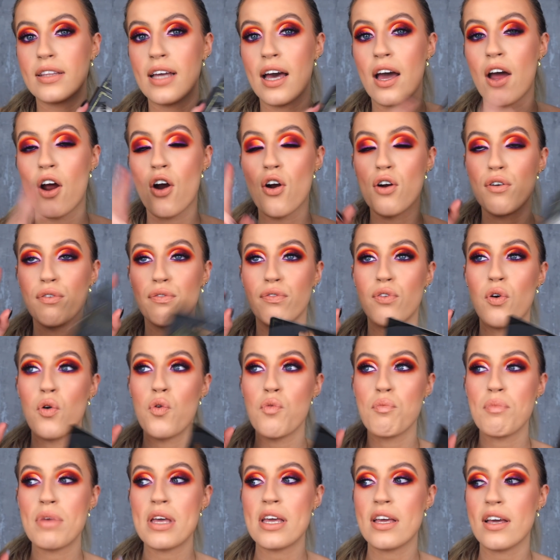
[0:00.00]
that are
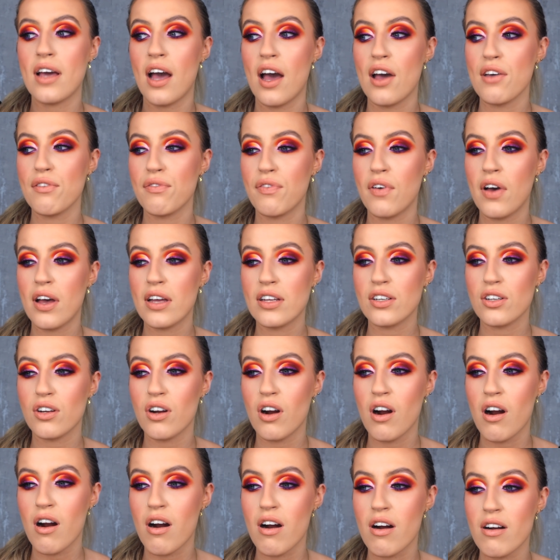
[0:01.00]
faux mink, I find
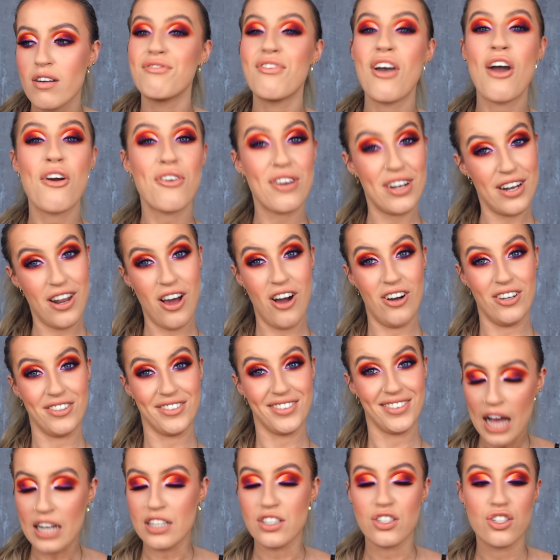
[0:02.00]
are very long
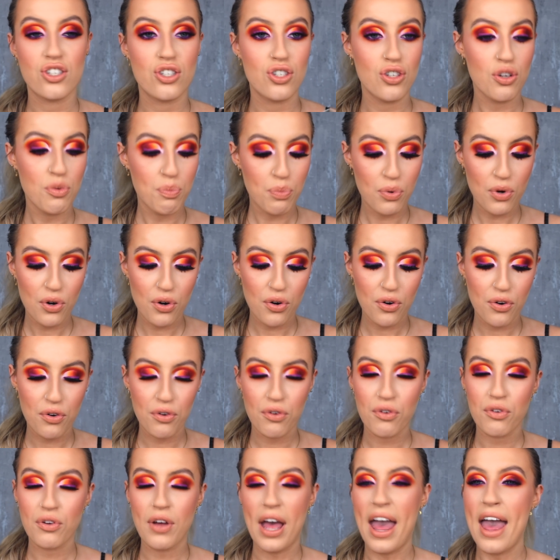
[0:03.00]
and super
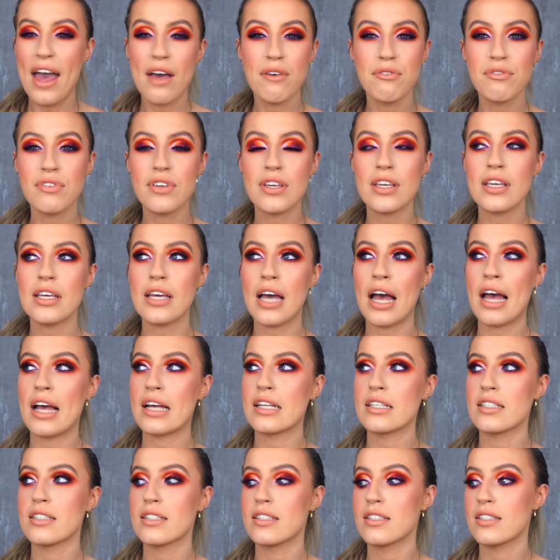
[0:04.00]
heavy,
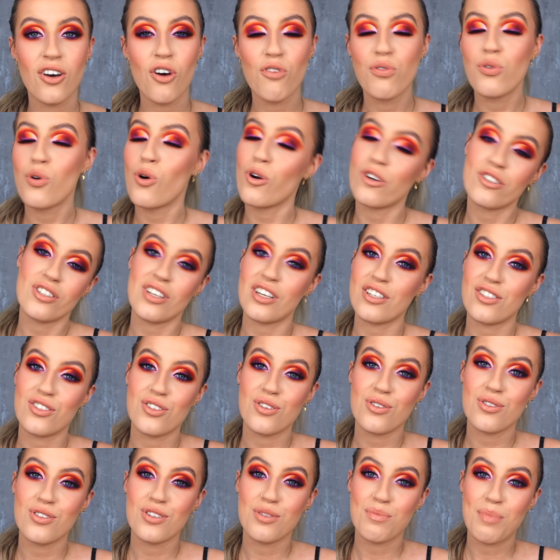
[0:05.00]
and of course that
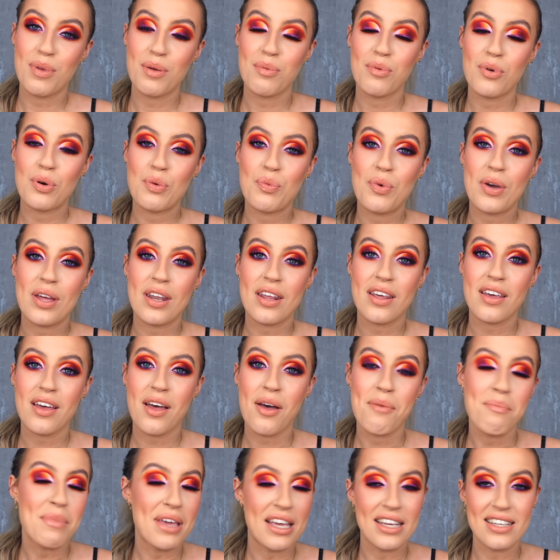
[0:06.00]
suits people with
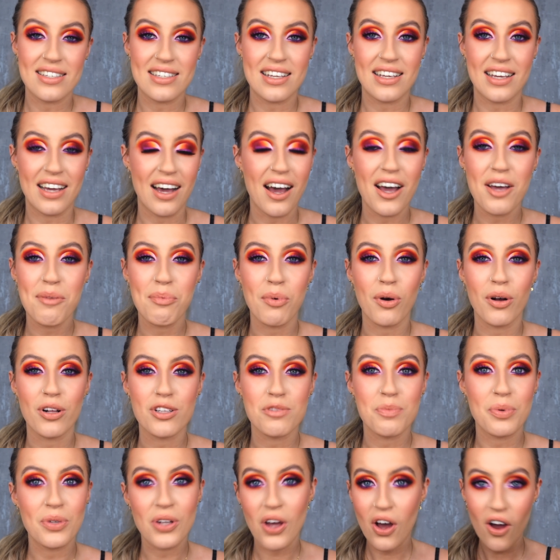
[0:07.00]
amazing
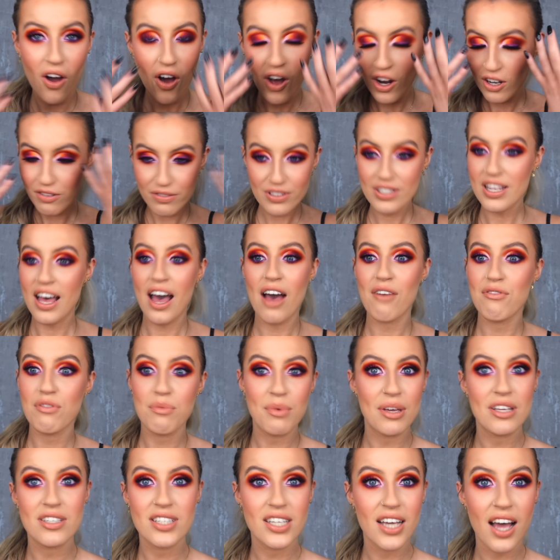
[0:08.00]
eyeballs, but not all of us have
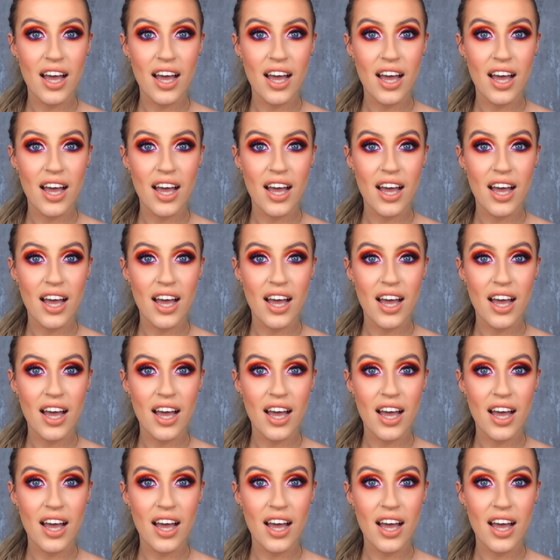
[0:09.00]
amazing